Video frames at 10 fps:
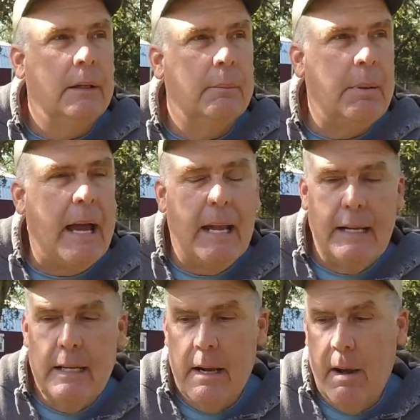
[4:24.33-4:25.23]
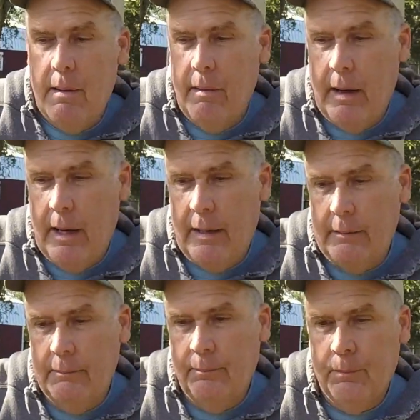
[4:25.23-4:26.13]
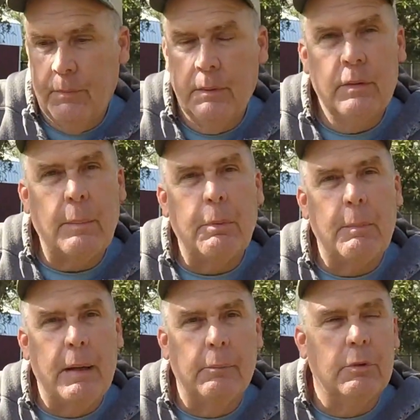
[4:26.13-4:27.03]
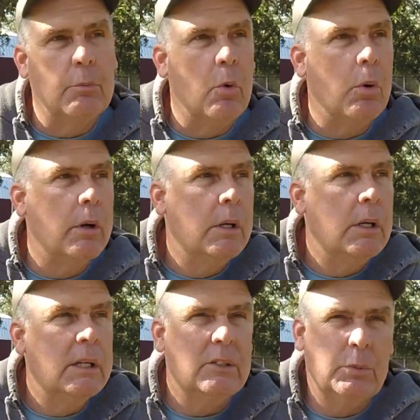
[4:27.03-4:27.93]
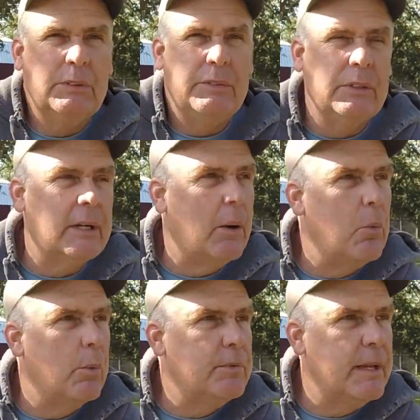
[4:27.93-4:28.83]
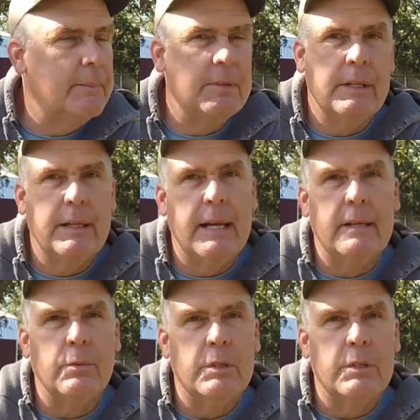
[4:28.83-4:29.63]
patty and supplement them some more, because we've still got warm temps in the days.